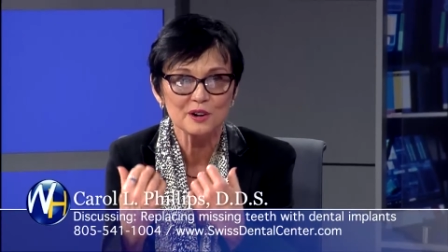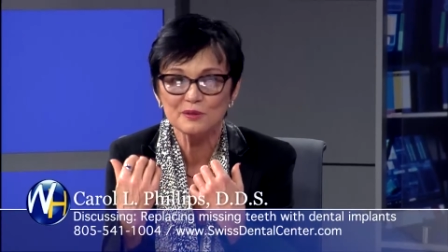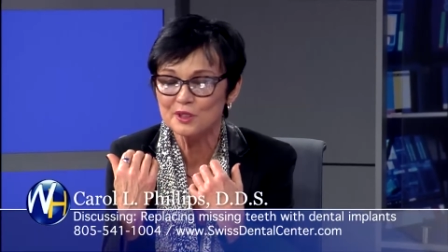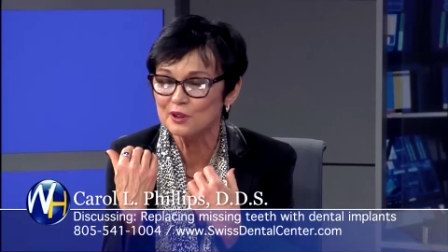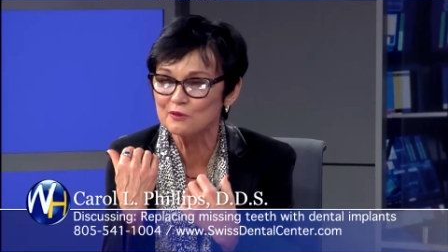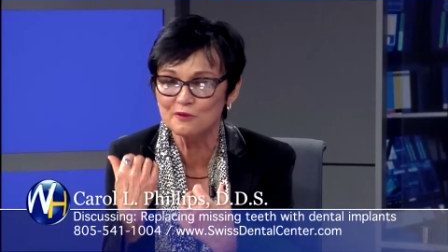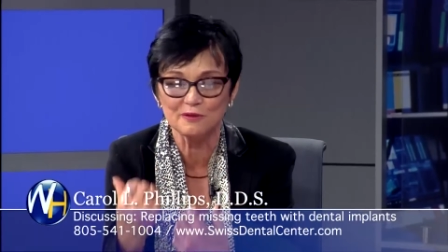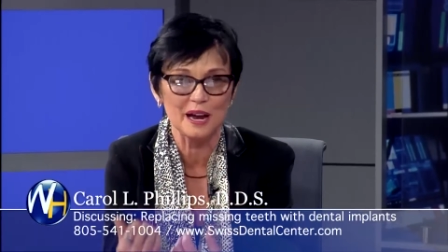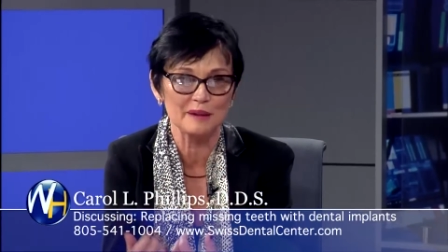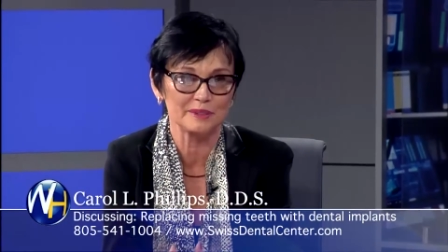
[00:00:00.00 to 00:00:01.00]
with a
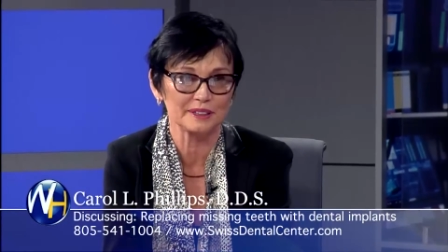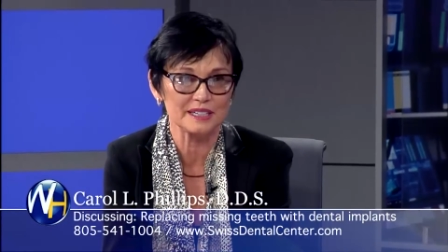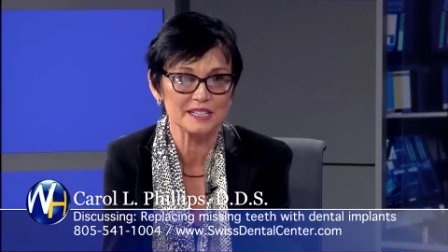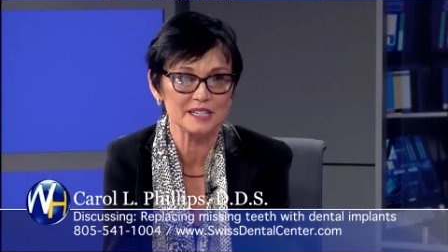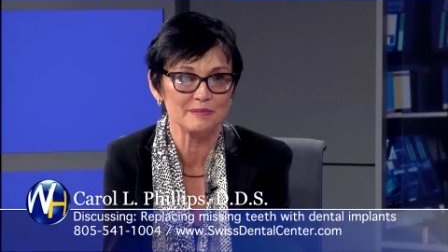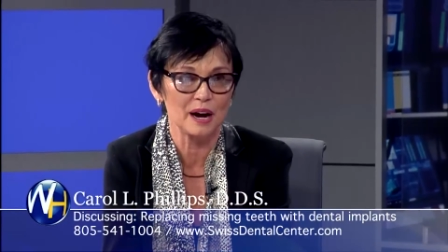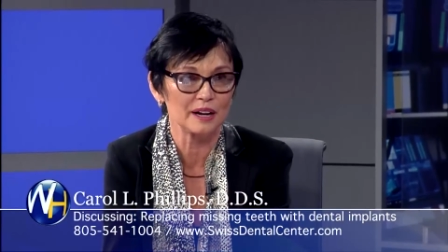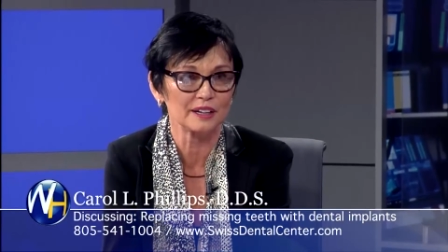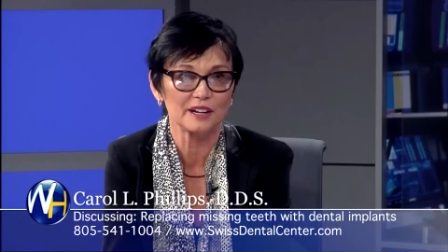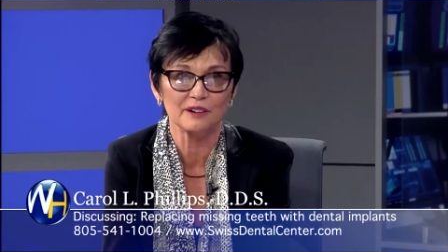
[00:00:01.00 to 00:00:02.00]
fabulous
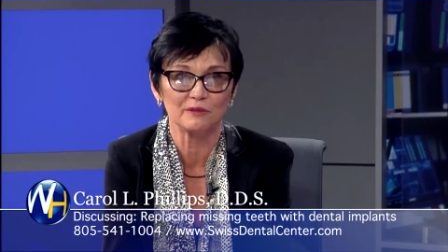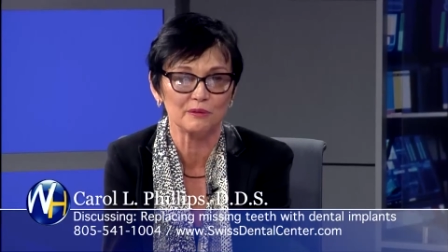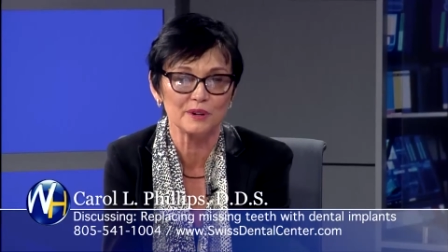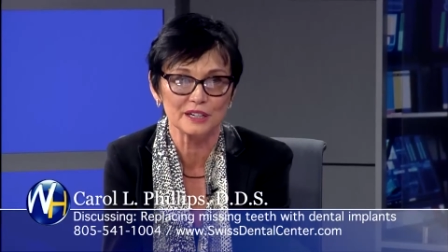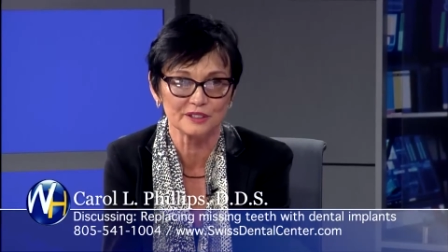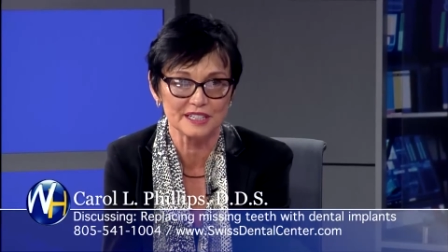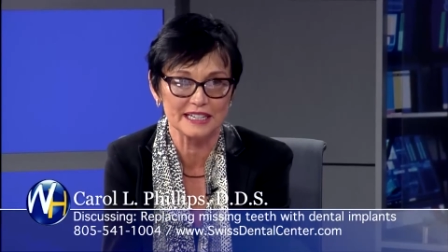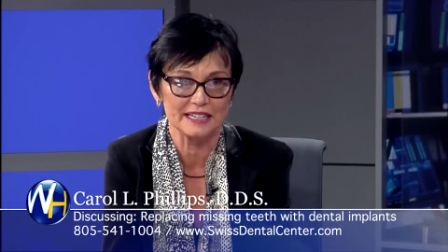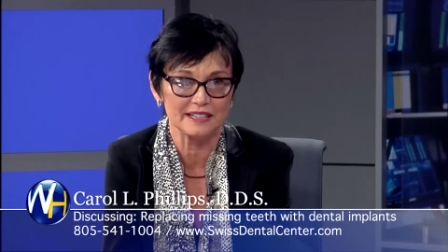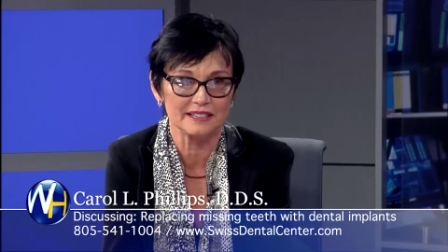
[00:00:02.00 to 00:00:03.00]
smile of real teeth.